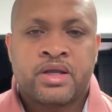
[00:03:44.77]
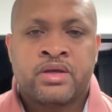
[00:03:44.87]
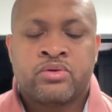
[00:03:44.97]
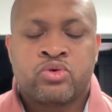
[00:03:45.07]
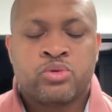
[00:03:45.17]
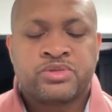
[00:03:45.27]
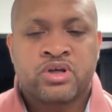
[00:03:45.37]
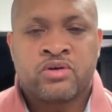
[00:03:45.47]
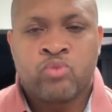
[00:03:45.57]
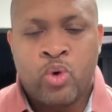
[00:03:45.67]
in groups
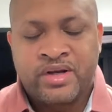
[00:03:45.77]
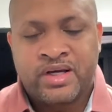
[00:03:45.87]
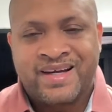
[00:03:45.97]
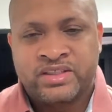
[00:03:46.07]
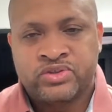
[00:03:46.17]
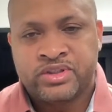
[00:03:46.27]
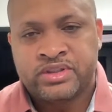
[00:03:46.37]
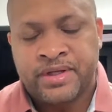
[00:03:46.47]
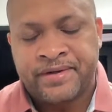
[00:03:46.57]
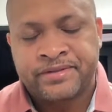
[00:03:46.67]
of 100
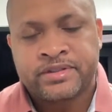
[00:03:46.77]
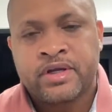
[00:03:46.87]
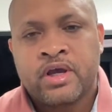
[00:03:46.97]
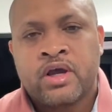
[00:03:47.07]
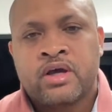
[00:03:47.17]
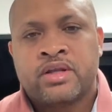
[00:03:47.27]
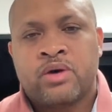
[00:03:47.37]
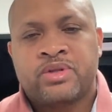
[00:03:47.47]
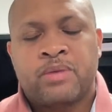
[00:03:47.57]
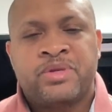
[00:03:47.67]
shares.
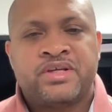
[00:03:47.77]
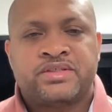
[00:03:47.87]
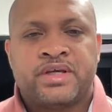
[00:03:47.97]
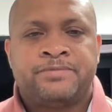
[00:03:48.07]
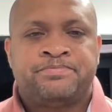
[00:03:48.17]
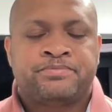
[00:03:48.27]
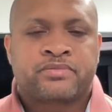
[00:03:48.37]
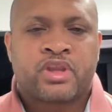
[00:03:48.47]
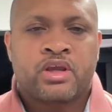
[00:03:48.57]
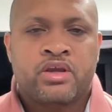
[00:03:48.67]
Now, with that being said,
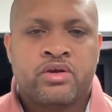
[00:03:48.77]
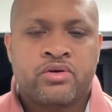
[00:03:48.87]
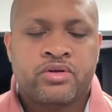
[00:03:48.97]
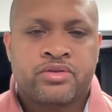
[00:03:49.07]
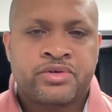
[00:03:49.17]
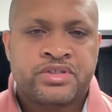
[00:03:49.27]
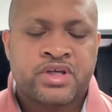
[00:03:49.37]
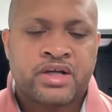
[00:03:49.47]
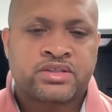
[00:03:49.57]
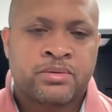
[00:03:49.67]
here are the three
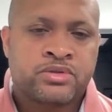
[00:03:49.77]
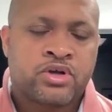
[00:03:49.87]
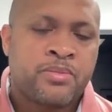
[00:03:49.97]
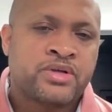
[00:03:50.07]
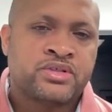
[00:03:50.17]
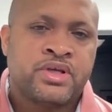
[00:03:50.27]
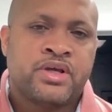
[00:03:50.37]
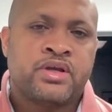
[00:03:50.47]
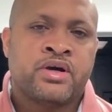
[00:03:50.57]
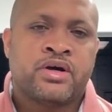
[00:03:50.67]
stocks I'm going to talk about
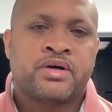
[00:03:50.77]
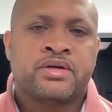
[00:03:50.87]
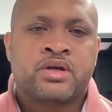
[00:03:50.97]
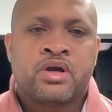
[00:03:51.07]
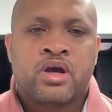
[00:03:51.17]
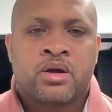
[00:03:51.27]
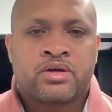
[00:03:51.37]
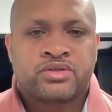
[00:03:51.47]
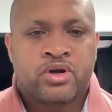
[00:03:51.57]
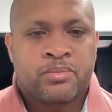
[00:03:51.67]
today. I'm
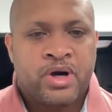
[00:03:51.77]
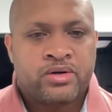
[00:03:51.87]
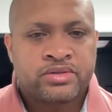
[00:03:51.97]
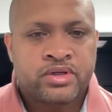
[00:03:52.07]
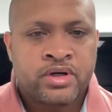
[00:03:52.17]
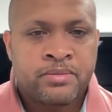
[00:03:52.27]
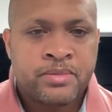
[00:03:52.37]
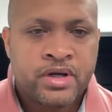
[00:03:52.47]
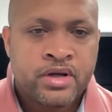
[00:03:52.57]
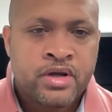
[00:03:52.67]
going to talk about
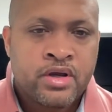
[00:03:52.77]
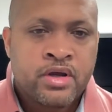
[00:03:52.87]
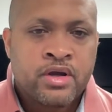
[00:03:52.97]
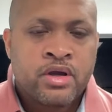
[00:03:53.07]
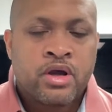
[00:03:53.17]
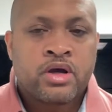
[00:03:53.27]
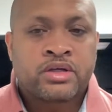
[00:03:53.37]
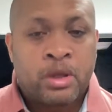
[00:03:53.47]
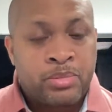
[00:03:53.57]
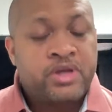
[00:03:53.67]

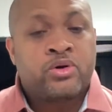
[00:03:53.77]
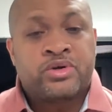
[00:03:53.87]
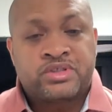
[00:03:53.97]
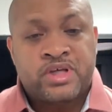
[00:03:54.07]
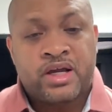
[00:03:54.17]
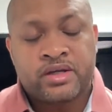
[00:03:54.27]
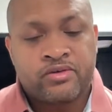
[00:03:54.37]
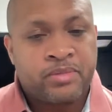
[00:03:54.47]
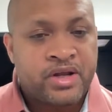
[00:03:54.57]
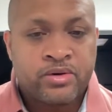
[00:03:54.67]
a Bitcoin stock.
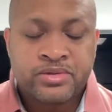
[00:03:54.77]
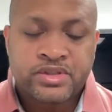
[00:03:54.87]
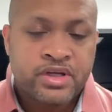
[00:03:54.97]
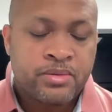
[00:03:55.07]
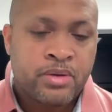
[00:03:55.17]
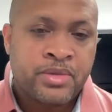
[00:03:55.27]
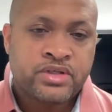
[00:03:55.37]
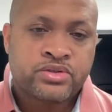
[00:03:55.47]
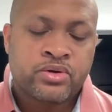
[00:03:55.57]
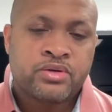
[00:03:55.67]
Everybody always thinking about
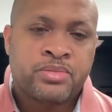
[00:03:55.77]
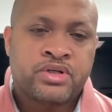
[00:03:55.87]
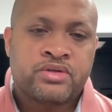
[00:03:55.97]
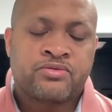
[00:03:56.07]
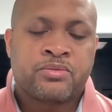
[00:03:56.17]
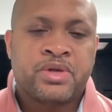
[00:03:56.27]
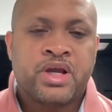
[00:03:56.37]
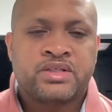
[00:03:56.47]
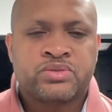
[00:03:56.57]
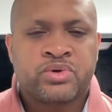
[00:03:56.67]
Bitcoin, but for
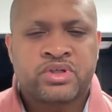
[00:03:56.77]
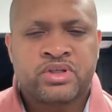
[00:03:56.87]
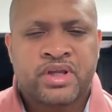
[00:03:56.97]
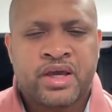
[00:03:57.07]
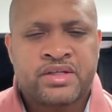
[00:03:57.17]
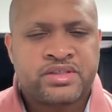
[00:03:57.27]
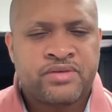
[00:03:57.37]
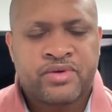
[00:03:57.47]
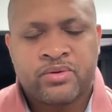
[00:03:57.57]
me, I just wanted to look at it and see